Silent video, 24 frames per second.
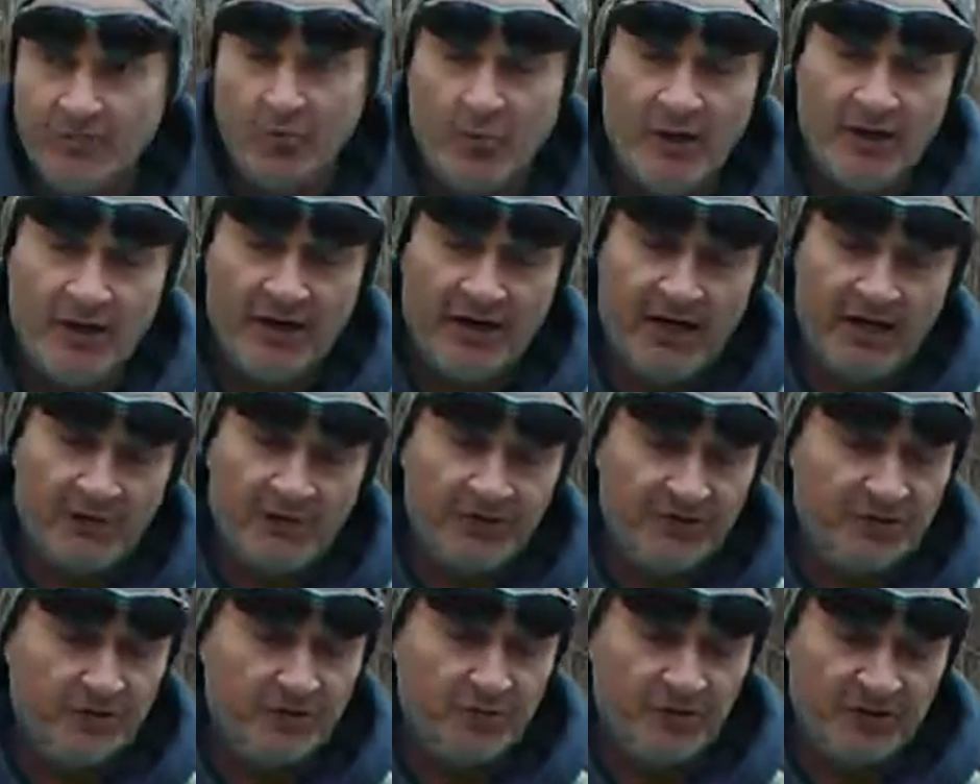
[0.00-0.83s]
Whey hydro is
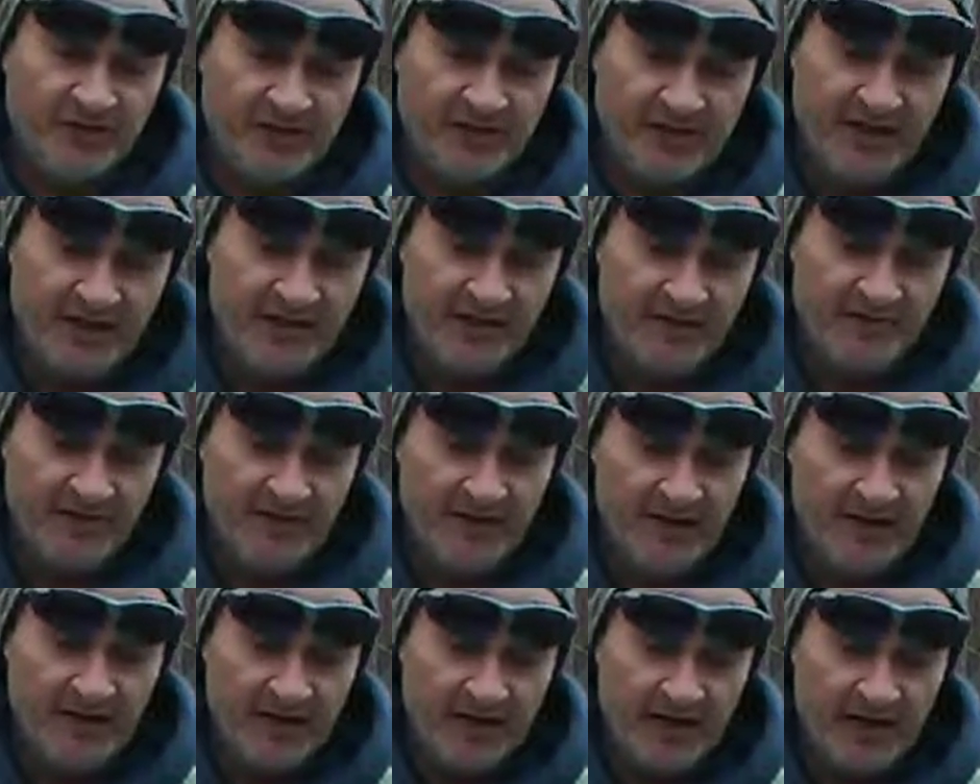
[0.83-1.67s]
like 20 seconds,
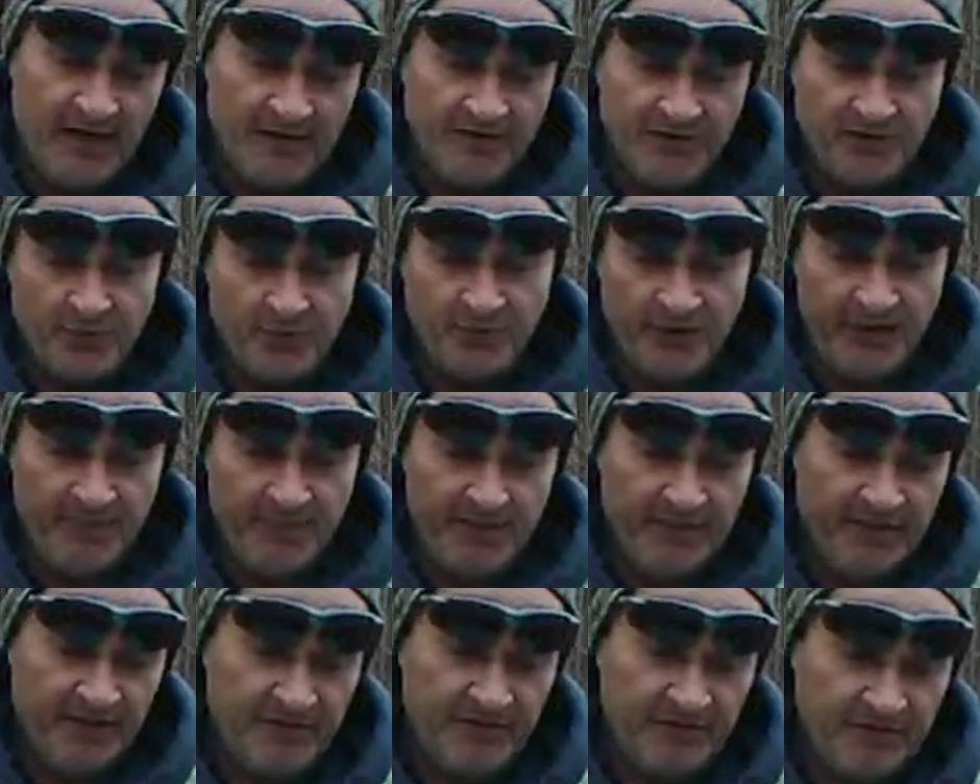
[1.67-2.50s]
isolate is 20
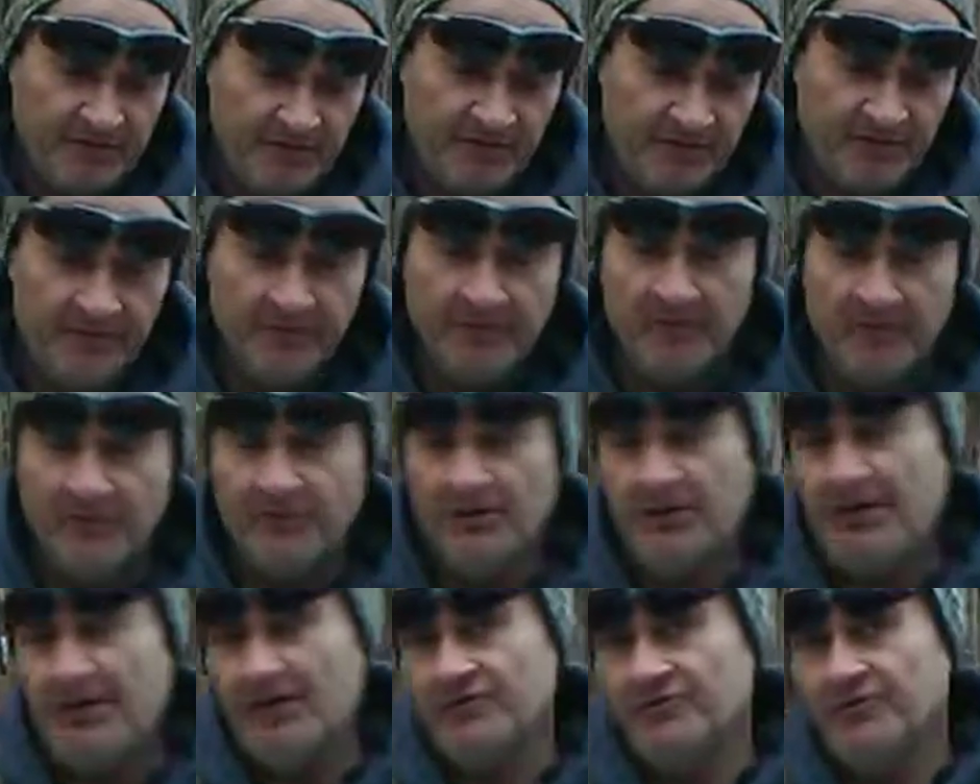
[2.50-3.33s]
minutes, and the
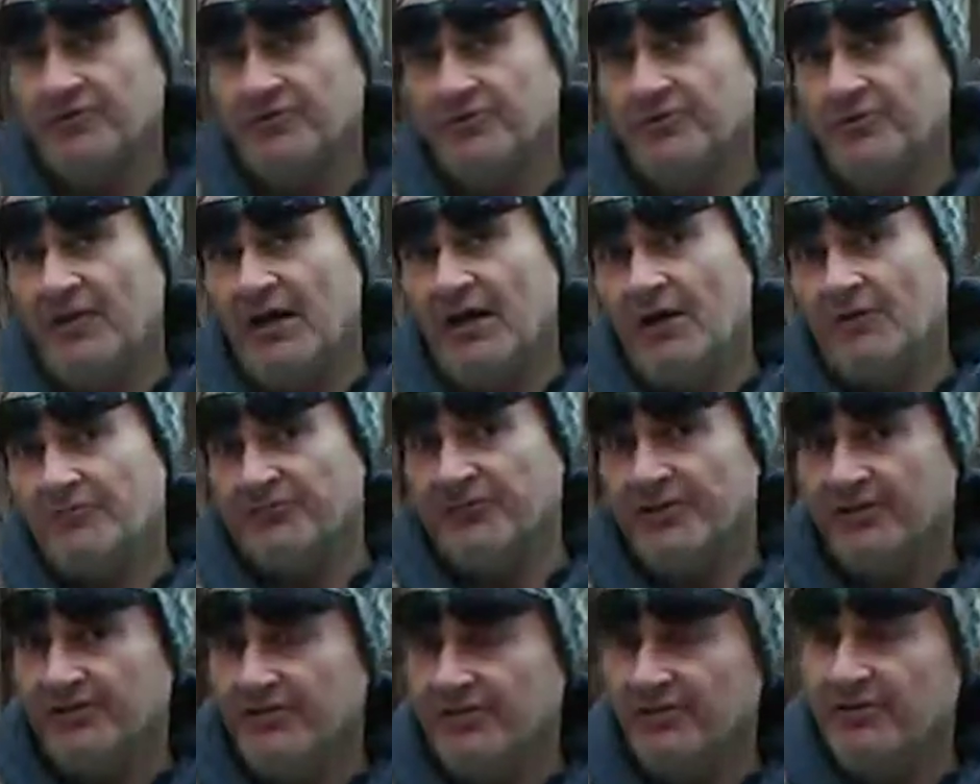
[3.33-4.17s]
concentrate 2 hours
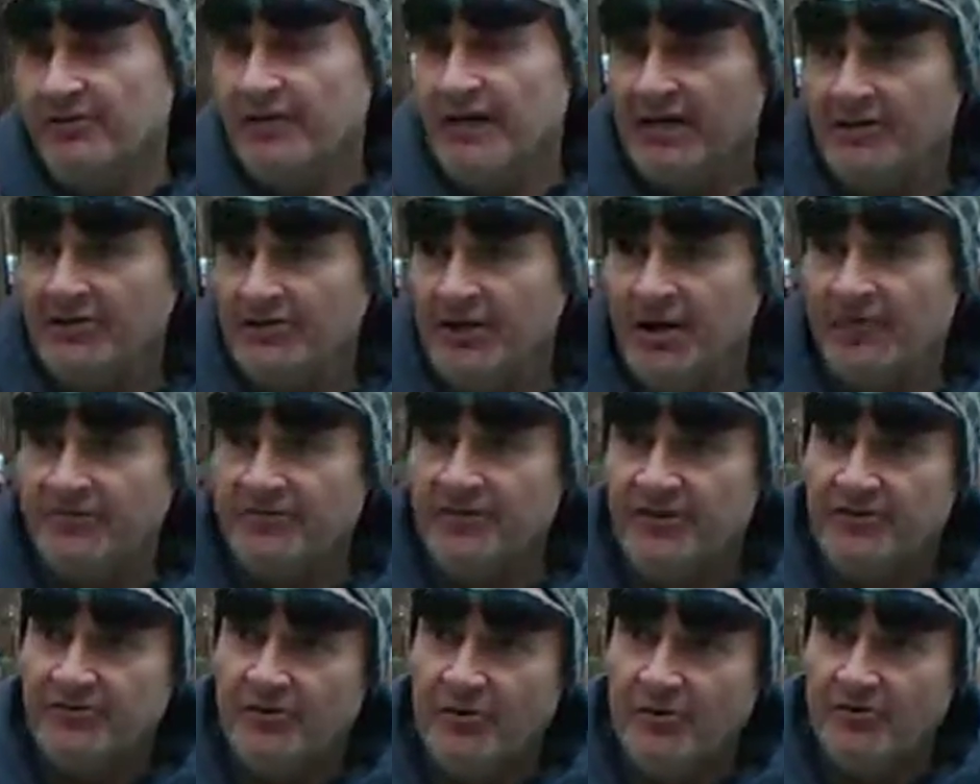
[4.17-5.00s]
to digest. And
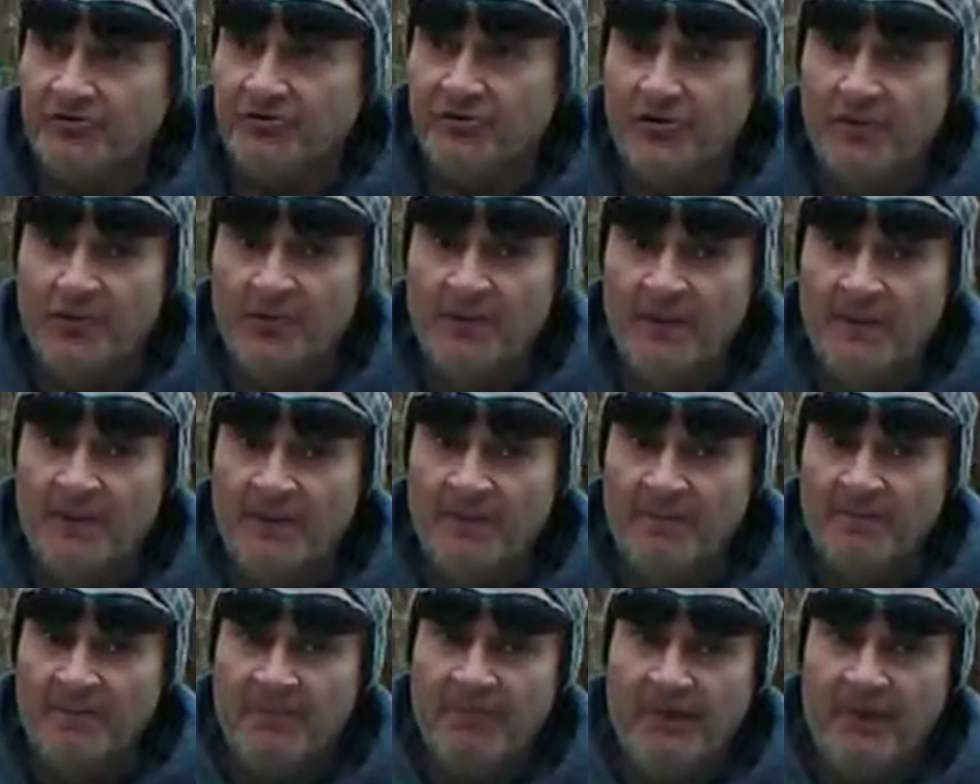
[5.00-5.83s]
it's also
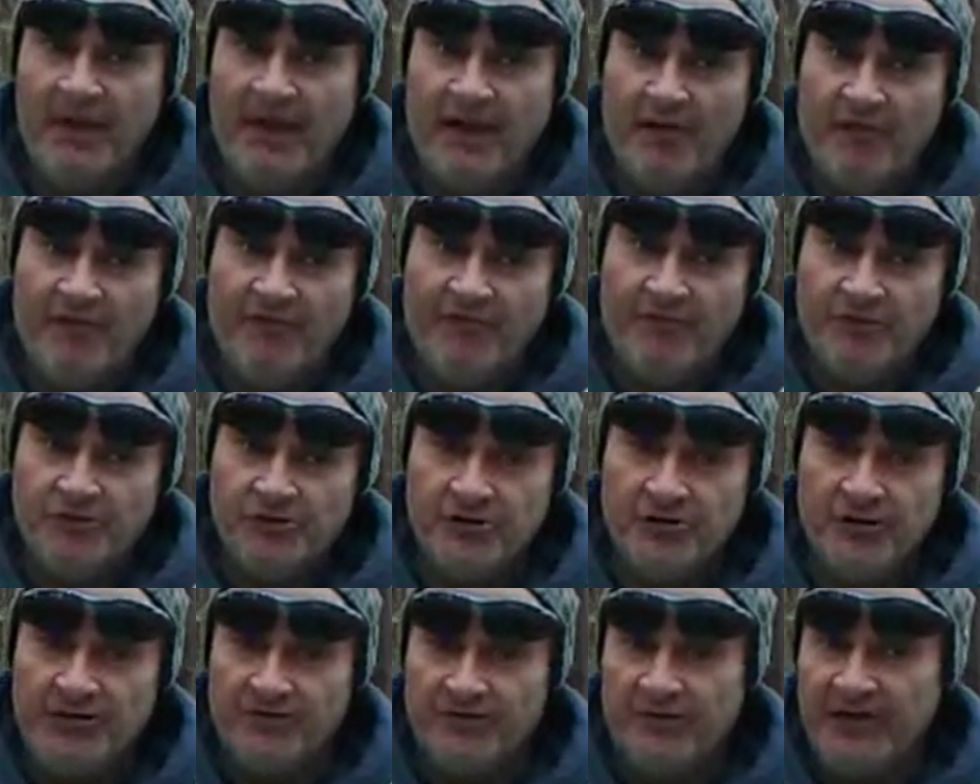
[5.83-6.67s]
how
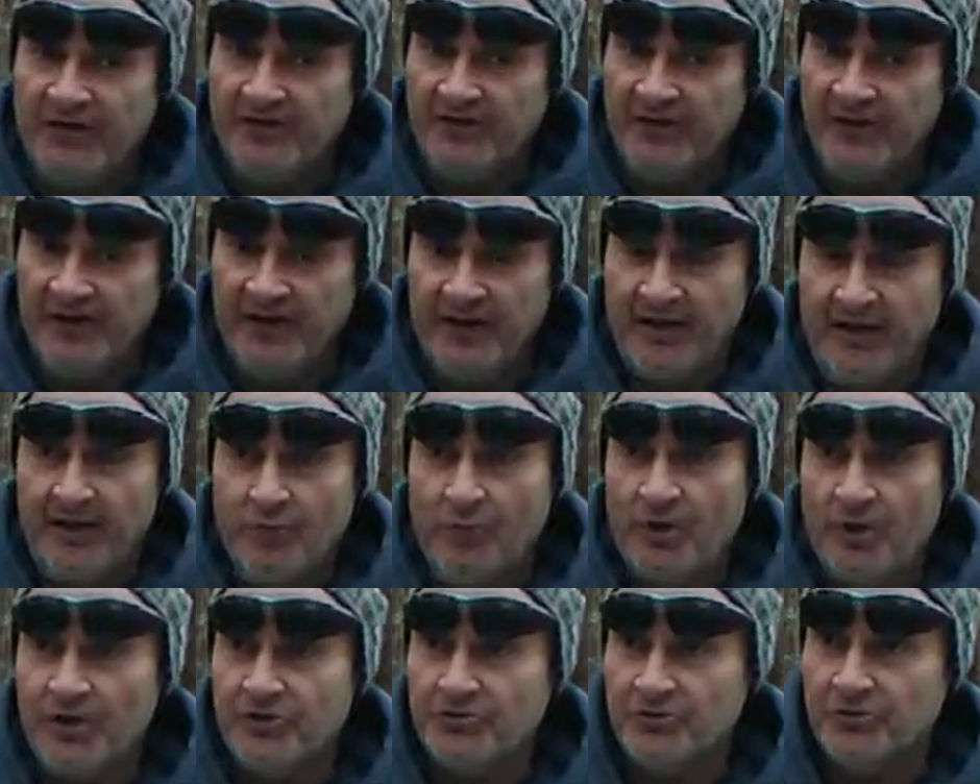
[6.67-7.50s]
efficient it is. I think egg
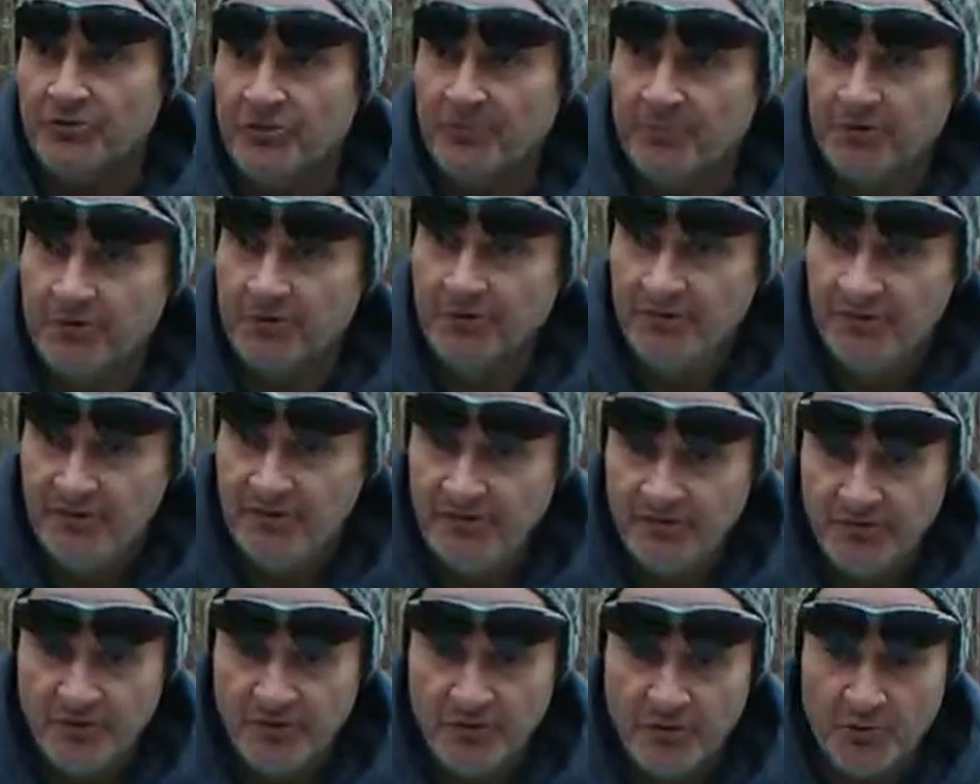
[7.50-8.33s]
whites are good protein
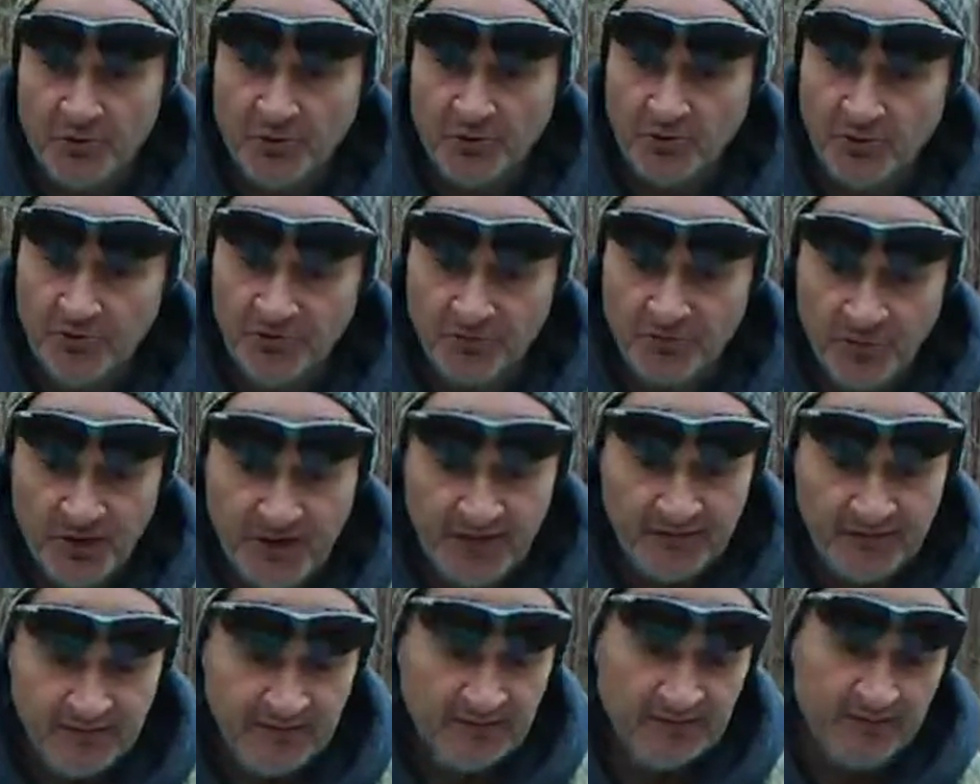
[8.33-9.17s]
too. You want to lose weight?